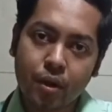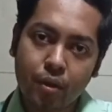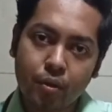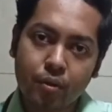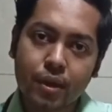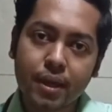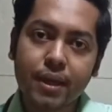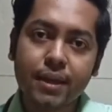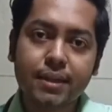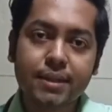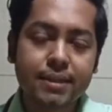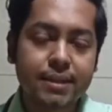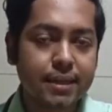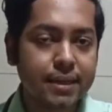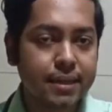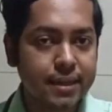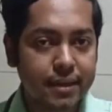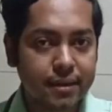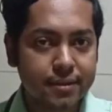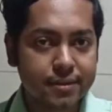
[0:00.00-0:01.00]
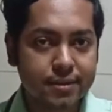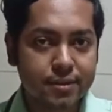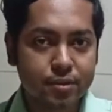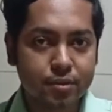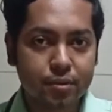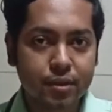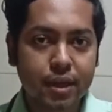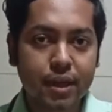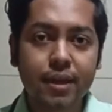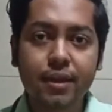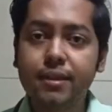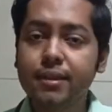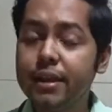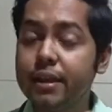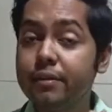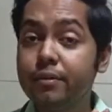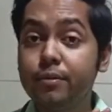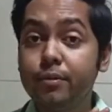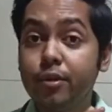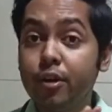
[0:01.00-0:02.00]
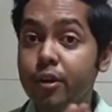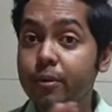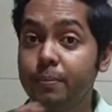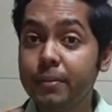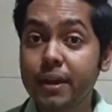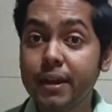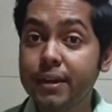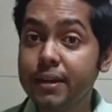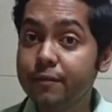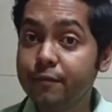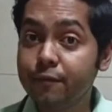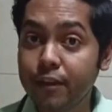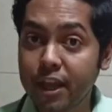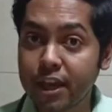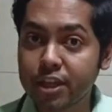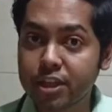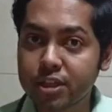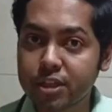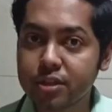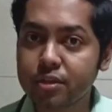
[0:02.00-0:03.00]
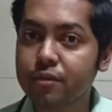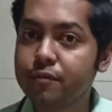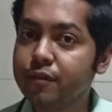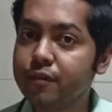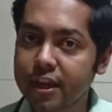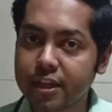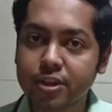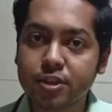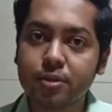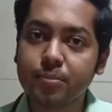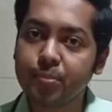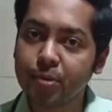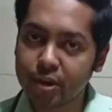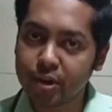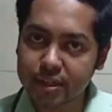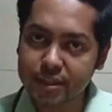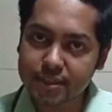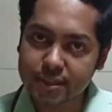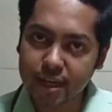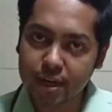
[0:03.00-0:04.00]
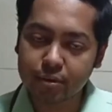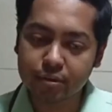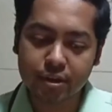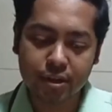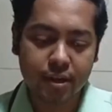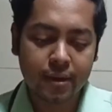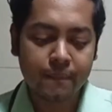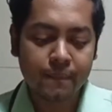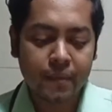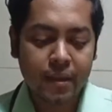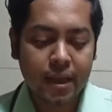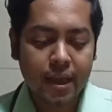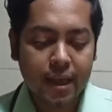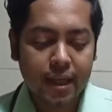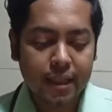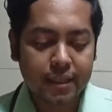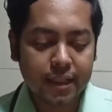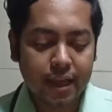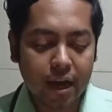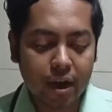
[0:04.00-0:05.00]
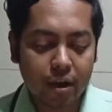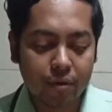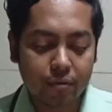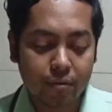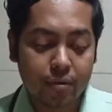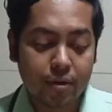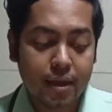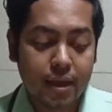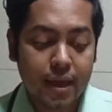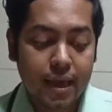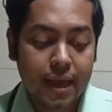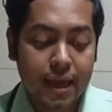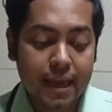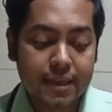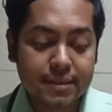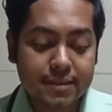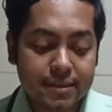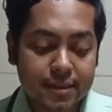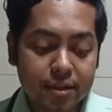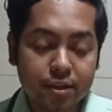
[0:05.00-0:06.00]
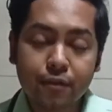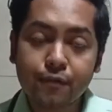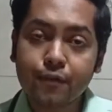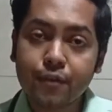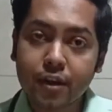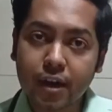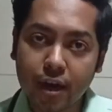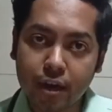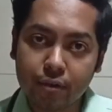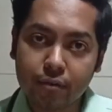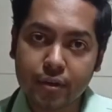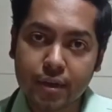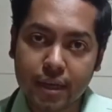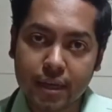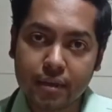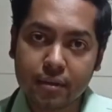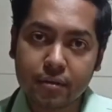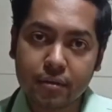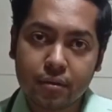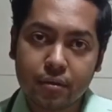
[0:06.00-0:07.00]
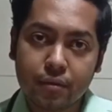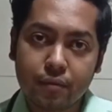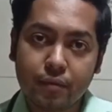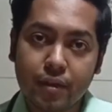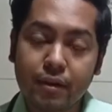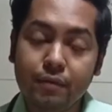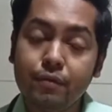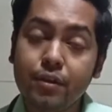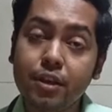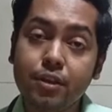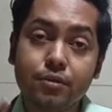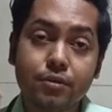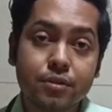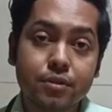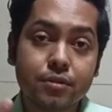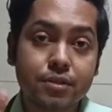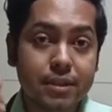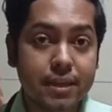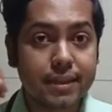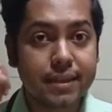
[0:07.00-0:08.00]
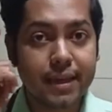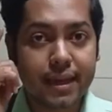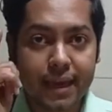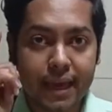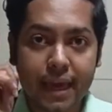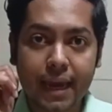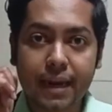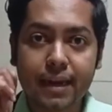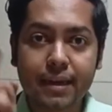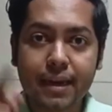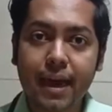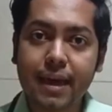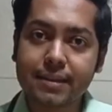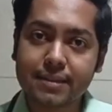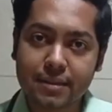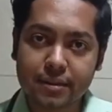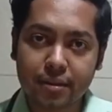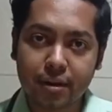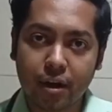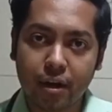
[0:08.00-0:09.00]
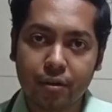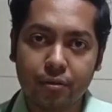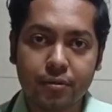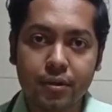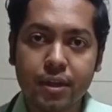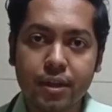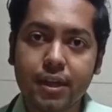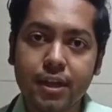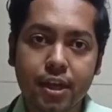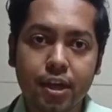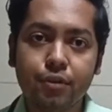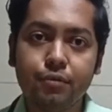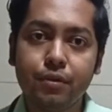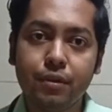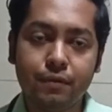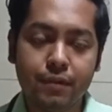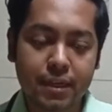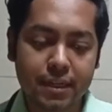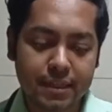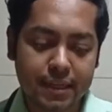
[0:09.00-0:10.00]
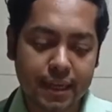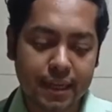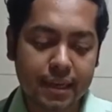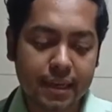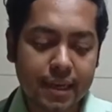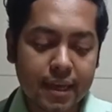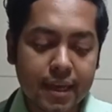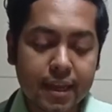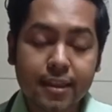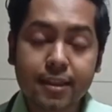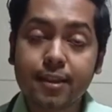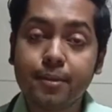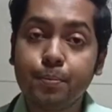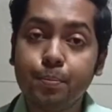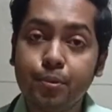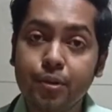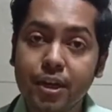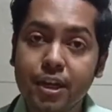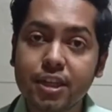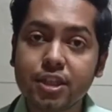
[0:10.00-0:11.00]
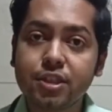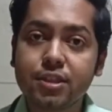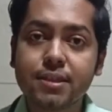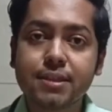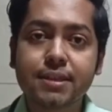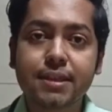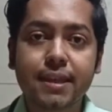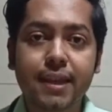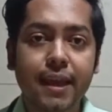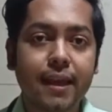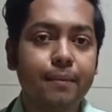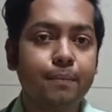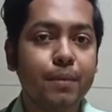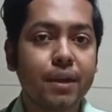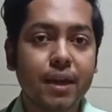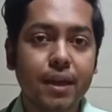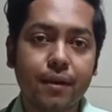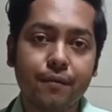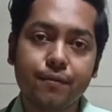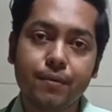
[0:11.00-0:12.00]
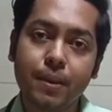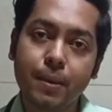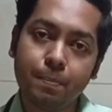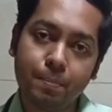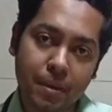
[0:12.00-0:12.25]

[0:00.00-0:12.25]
Okay, till here it is okay. There will not be any flexion. The flexion point is out. Now, instead of crowning, when we used to say the head has crowned, here we will tell the breech is climbing up the